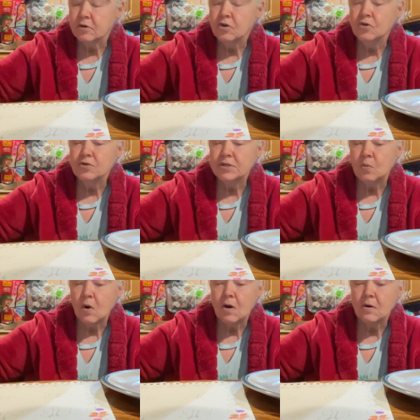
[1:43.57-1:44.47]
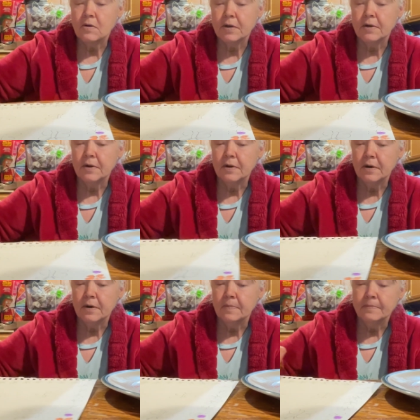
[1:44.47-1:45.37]
used to work at
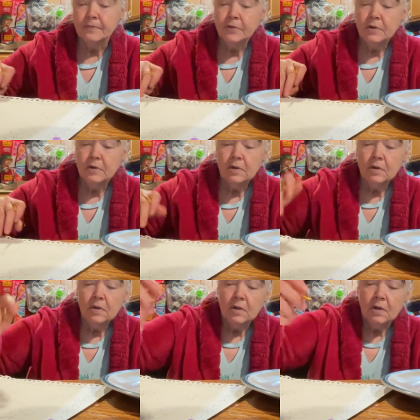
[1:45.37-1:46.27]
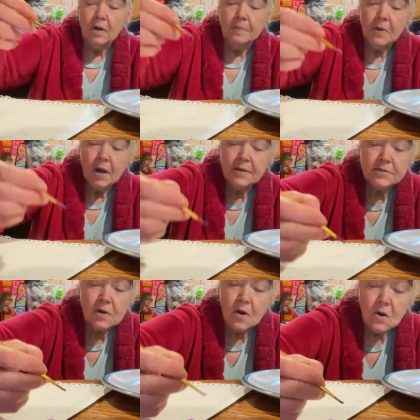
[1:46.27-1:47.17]
a
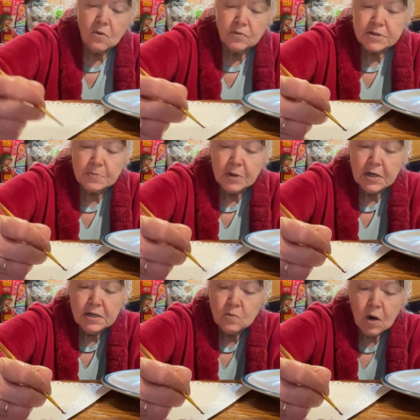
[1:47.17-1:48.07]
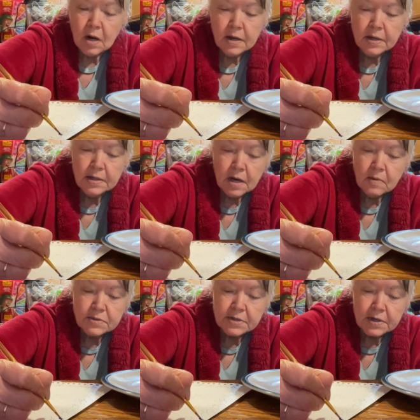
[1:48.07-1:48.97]
place called Speedway, I
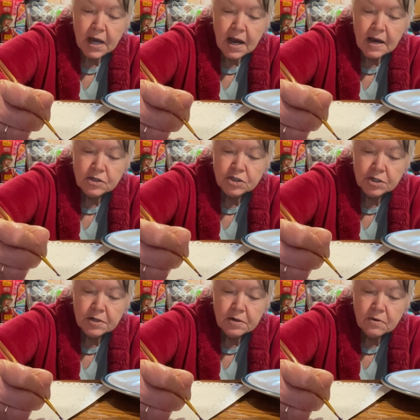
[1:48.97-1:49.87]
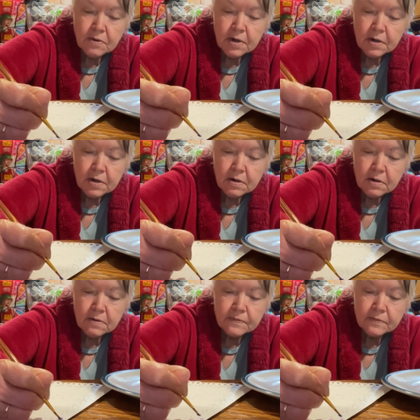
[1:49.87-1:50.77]
was a cashier
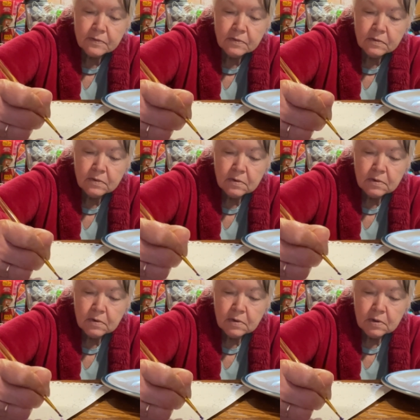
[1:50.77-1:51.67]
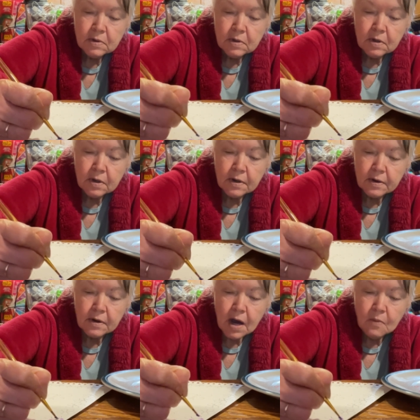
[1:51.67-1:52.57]
there.
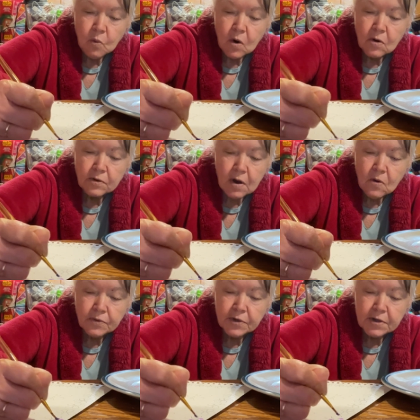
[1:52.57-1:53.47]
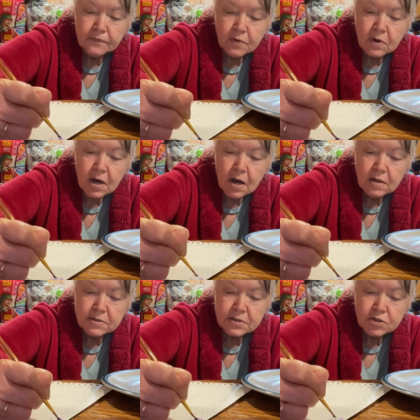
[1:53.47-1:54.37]
I worked all different
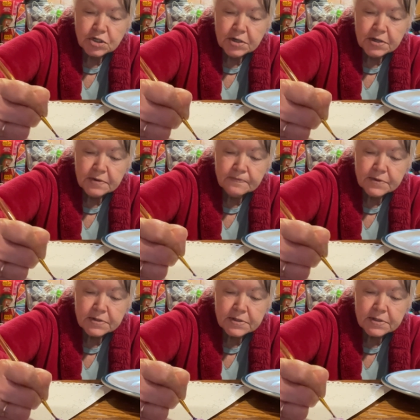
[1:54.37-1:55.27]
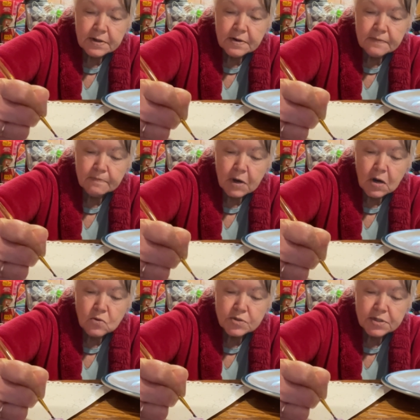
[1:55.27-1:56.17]
kinds of shifts and stuff,
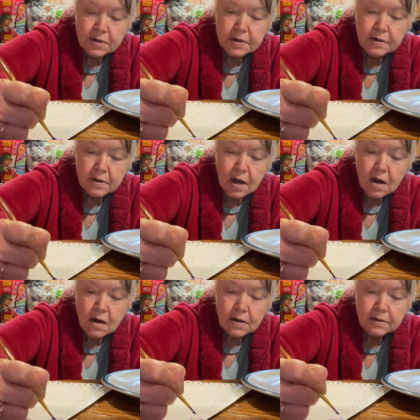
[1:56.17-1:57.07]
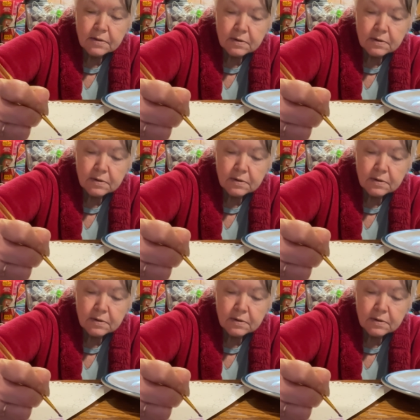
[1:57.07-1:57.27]
mostly at night.